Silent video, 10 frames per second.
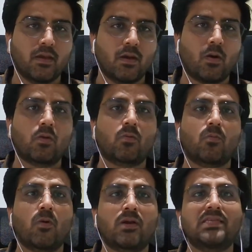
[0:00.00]
or
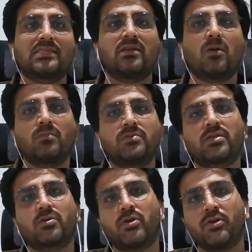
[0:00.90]
what is an
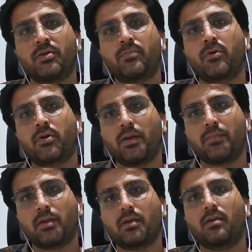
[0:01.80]
object-oriented
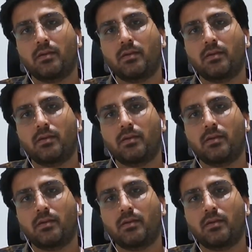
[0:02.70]
programming?